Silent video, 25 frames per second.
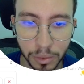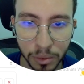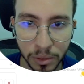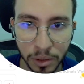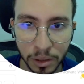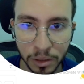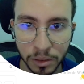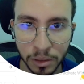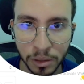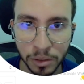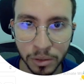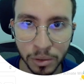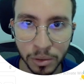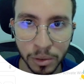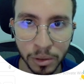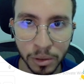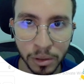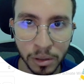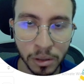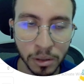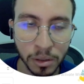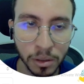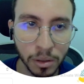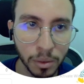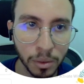the
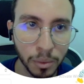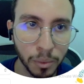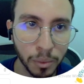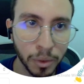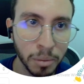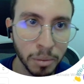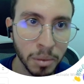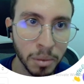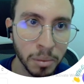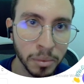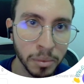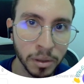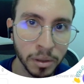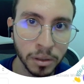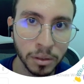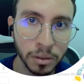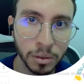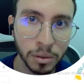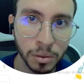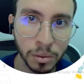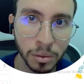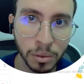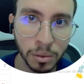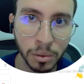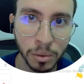Discord. Remember
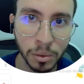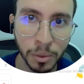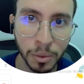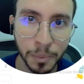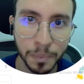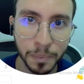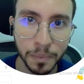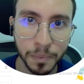to